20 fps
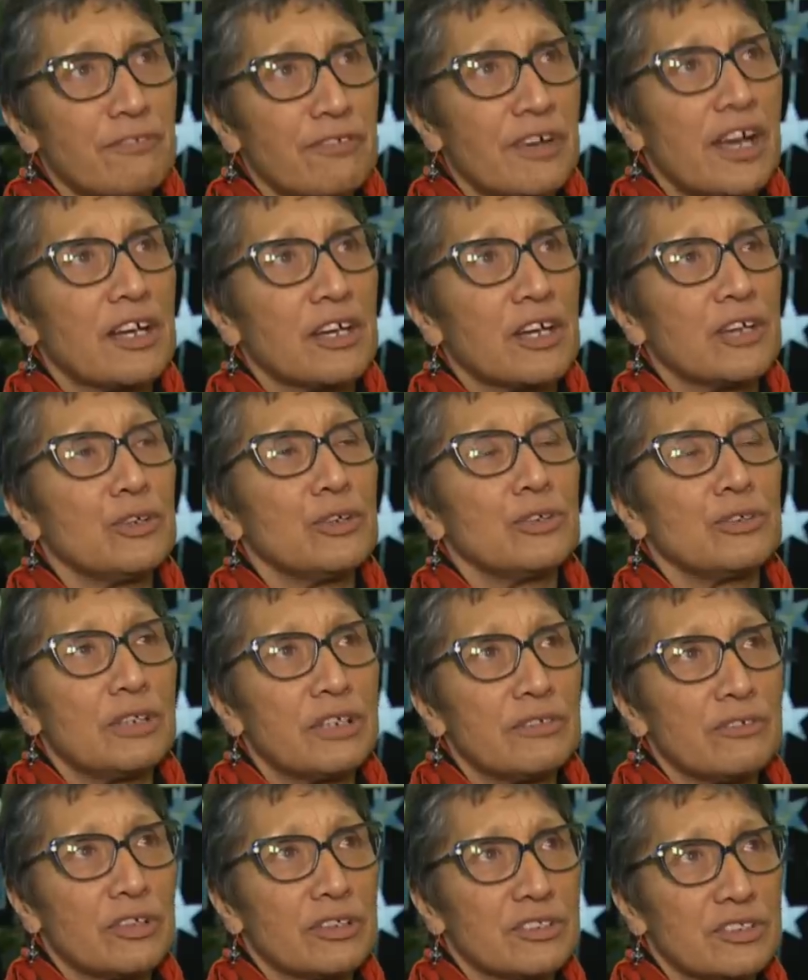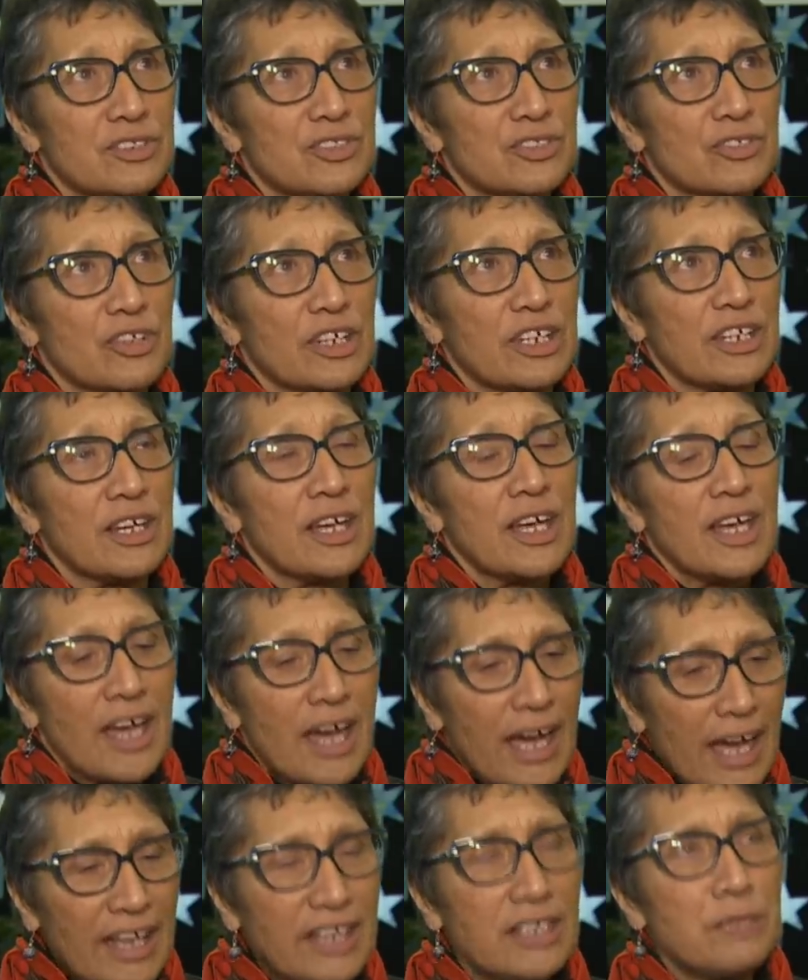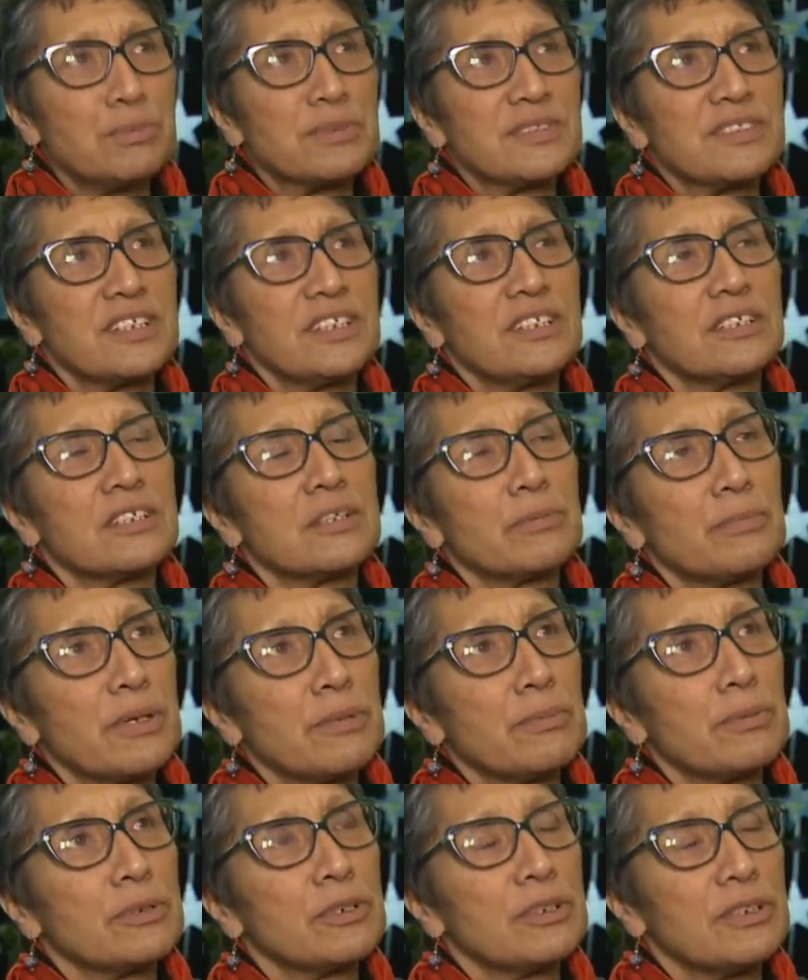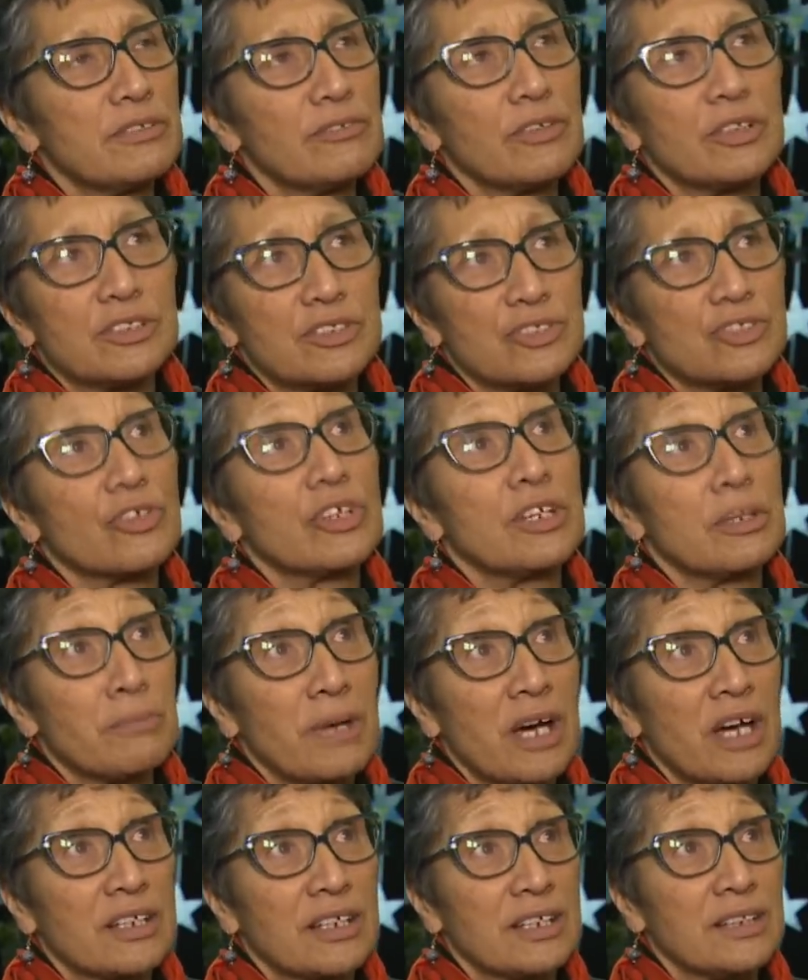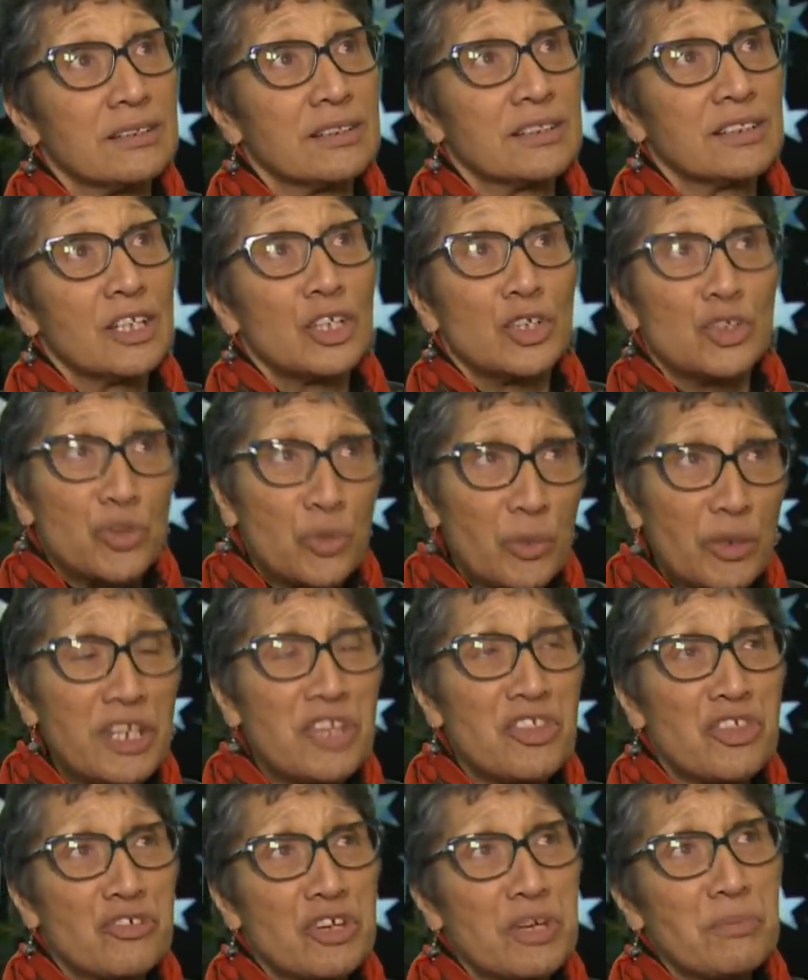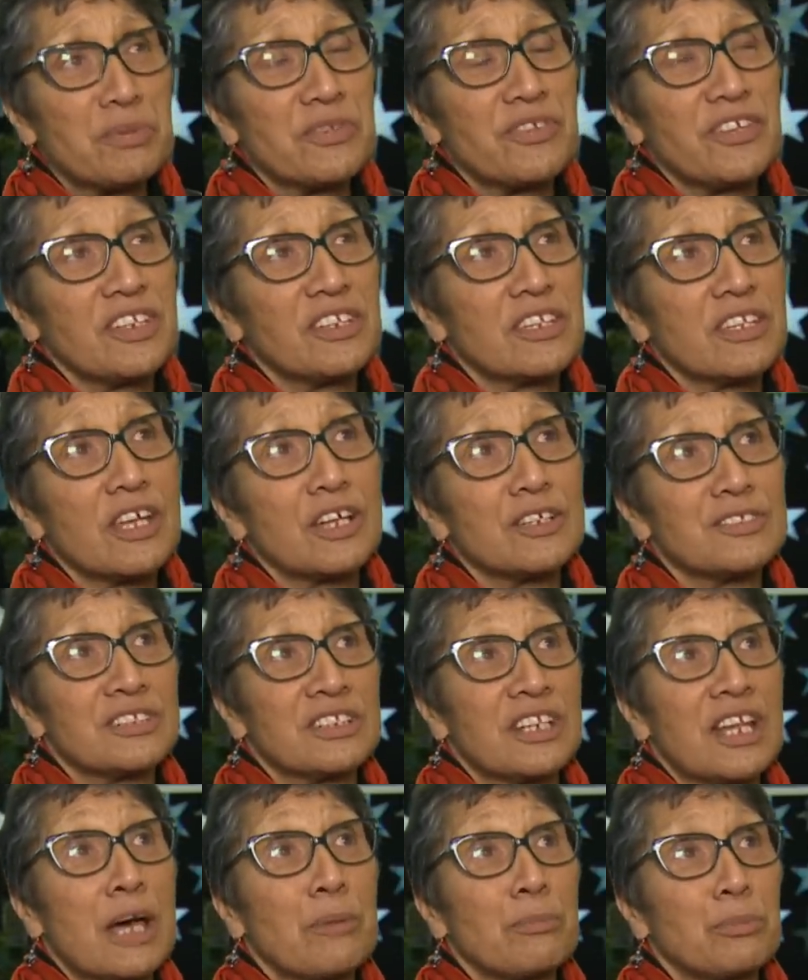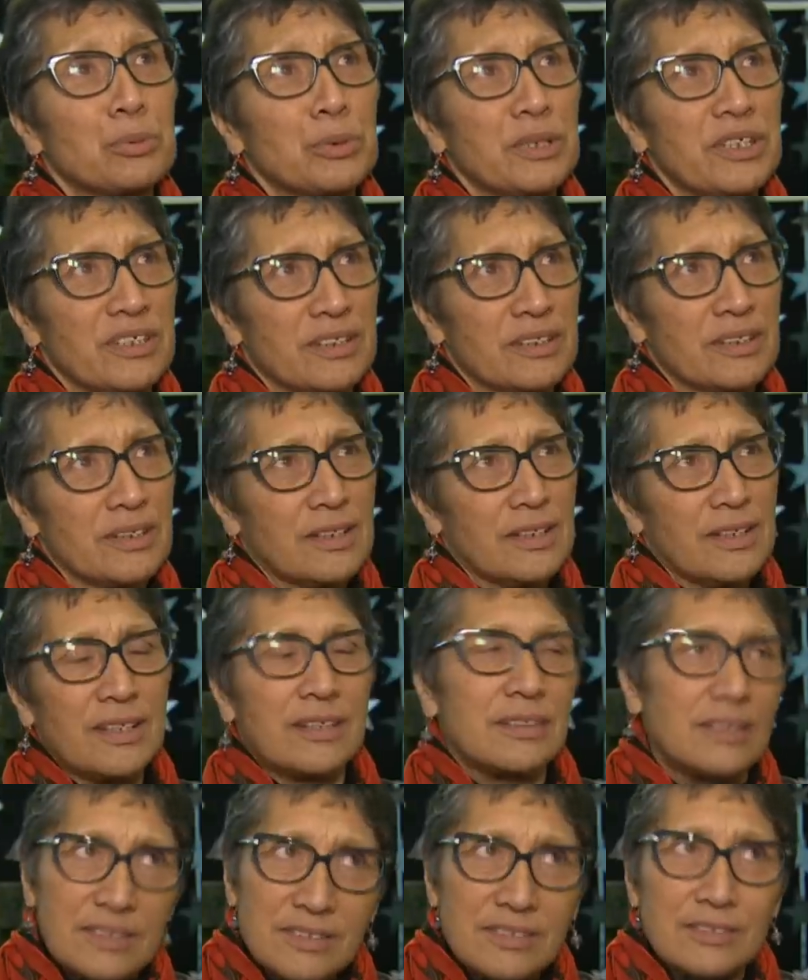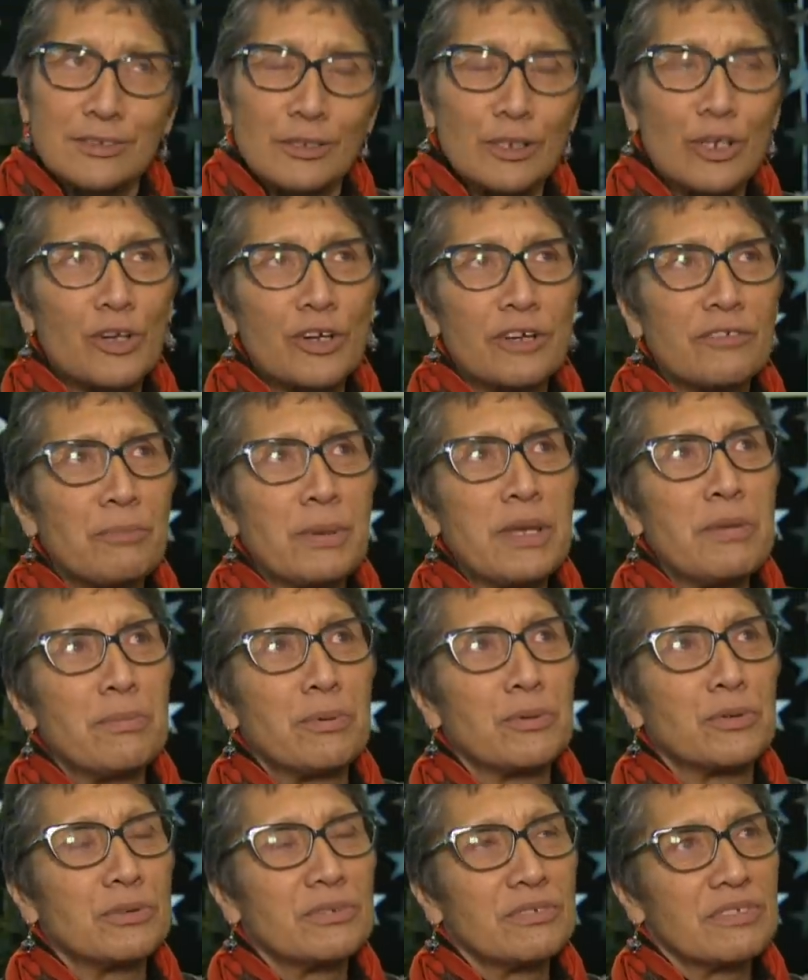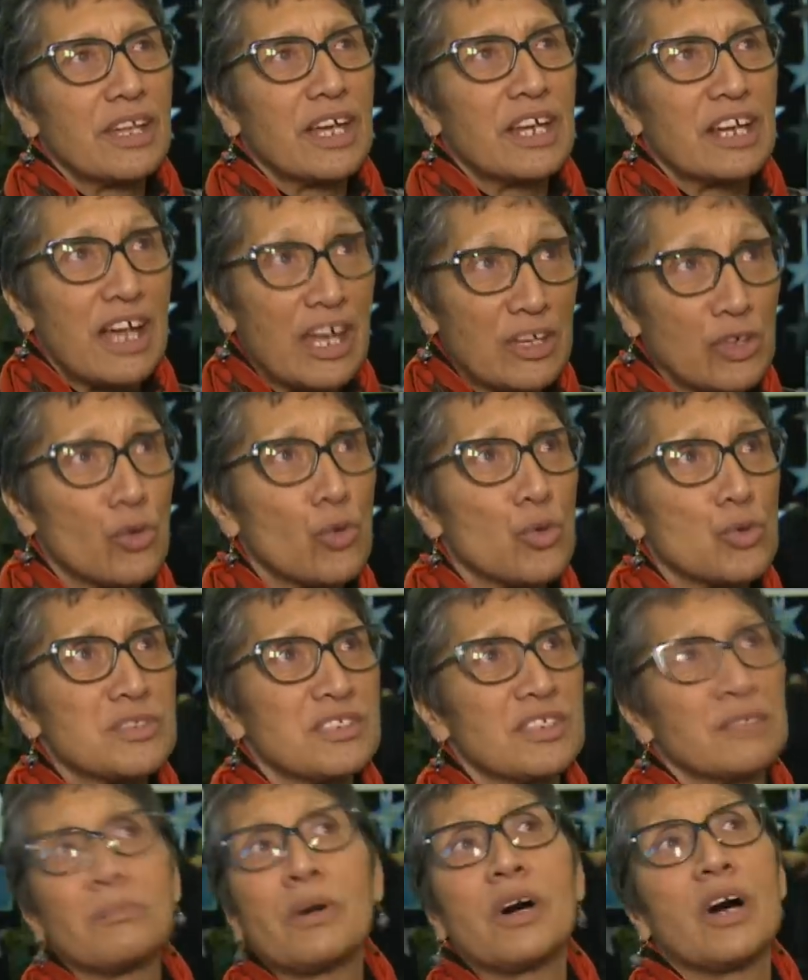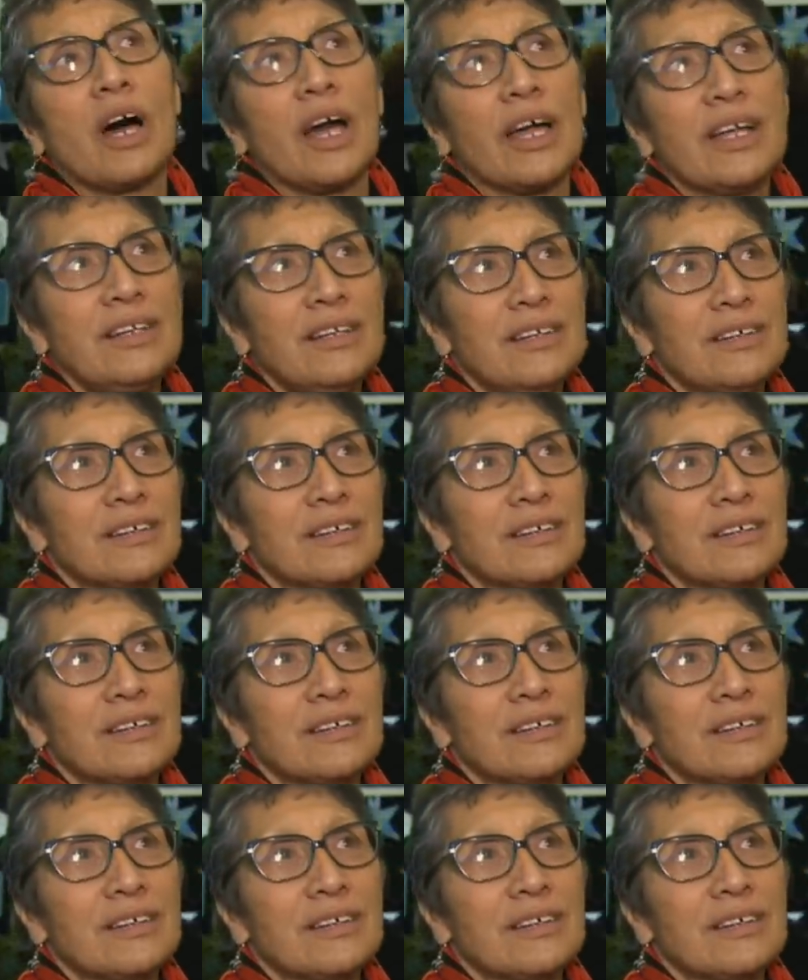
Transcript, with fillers: whānau who live on the street. 80% of the people who live on the street are Māori. 23% of those are Ngāpuhi. This is a lot of people that are yours and mine,